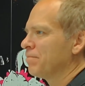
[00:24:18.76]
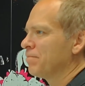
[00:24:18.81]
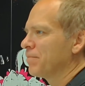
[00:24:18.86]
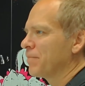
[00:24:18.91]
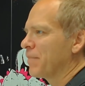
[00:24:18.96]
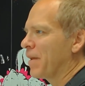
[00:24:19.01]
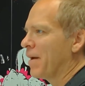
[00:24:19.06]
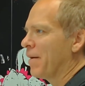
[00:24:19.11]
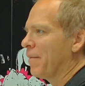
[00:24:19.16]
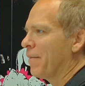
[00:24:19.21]

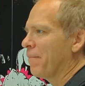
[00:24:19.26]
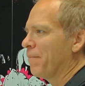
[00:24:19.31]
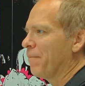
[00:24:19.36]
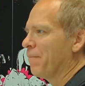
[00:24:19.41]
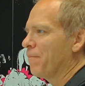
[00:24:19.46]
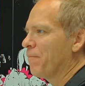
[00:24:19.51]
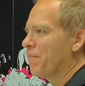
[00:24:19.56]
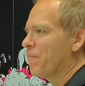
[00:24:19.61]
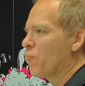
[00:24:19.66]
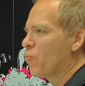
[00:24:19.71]
Yeah.
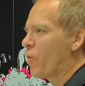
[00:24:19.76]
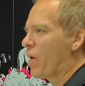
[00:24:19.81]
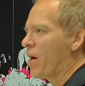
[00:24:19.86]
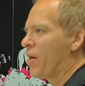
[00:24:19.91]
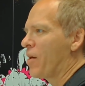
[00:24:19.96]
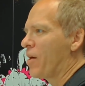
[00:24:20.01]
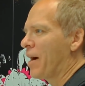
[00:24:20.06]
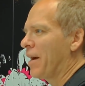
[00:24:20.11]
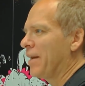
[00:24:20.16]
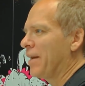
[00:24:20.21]

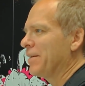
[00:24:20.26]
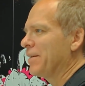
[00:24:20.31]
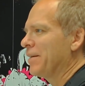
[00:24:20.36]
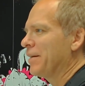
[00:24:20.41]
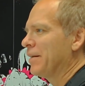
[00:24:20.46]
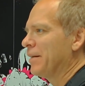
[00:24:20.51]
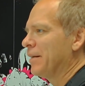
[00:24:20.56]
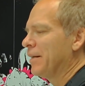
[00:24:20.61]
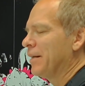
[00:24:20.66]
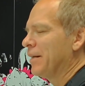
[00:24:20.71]
Well, I
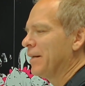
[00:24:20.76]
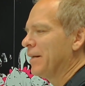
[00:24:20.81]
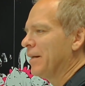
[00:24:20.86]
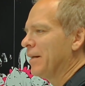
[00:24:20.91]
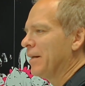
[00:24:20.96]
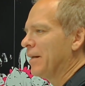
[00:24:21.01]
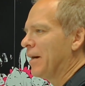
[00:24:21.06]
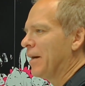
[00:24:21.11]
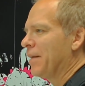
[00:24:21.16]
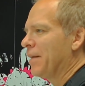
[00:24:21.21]

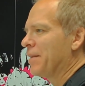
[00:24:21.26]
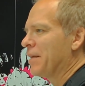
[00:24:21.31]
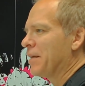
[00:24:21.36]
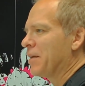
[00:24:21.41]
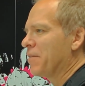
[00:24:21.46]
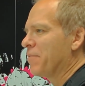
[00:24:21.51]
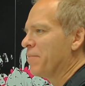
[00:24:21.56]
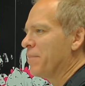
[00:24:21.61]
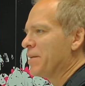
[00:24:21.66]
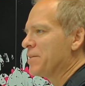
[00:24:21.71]

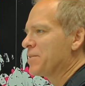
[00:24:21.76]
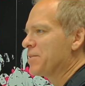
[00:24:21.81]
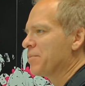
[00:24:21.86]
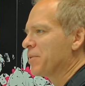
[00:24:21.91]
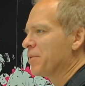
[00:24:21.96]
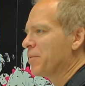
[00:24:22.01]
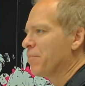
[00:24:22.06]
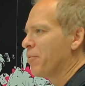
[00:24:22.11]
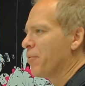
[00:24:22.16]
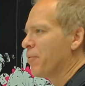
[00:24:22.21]
think you've made
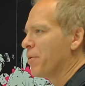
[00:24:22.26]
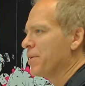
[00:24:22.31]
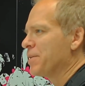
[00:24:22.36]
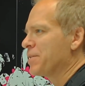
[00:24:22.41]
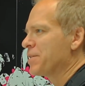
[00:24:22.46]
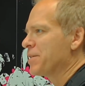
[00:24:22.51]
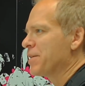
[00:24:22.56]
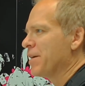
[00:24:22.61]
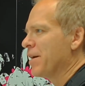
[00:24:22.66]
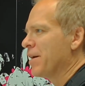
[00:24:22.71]
some good
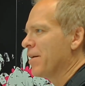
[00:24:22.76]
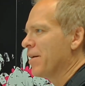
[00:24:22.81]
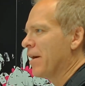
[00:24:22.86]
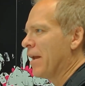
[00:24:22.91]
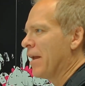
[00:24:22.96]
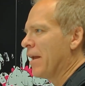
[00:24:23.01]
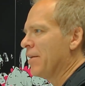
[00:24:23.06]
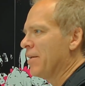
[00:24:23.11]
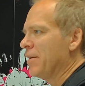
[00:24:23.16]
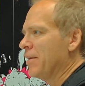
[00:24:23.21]
points there,
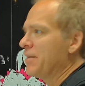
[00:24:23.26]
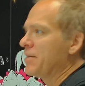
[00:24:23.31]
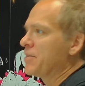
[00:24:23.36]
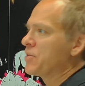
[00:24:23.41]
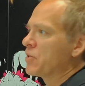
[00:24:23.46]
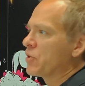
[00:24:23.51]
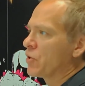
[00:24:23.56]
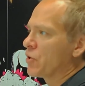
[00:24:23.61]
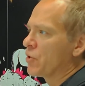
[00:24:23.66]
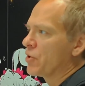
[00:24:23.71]
and it
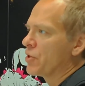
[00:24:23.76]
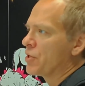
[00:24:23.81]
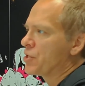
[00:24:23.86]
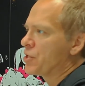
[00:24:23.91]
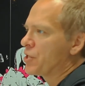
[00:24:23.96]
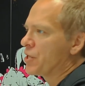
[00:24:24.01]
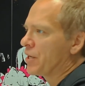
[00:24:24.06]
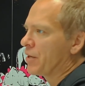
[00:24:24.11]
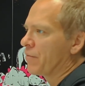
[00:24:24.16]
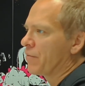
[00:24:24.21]
is
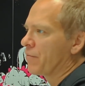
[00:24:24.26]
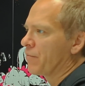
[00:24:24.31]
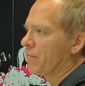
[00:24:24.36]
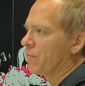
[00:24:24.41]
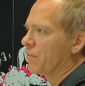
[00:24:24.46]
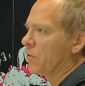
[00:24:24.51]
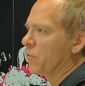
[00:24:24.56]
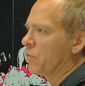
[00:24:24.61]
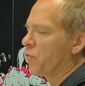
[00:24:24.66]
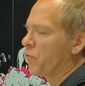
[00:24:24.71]
encouraging
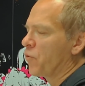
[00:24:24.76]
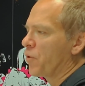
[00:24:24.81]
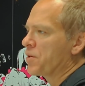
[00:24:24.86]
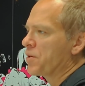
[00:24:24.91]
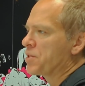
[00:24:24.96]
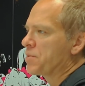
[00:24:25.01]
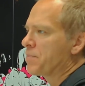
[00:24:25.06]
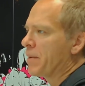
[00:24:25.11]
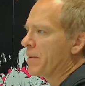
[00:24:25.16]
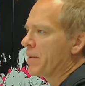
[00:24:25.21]
for
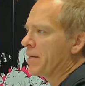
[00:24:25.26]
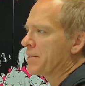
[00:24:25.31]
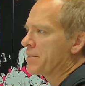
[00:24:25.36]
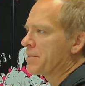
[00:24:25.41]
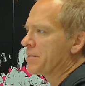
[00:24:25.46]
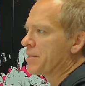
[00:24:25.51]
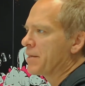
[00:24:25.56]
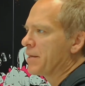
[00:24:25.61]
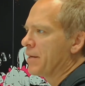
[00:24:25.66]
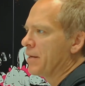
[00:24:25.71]
a
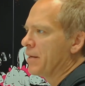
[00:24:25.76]
space.